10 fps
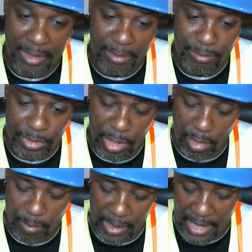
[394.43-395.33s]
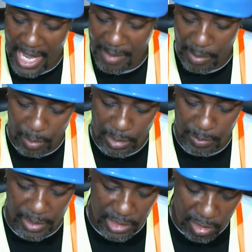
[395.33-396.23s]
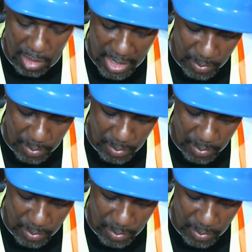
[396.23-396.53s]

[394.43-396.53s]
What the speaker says: So, but a lot of people was putting this on at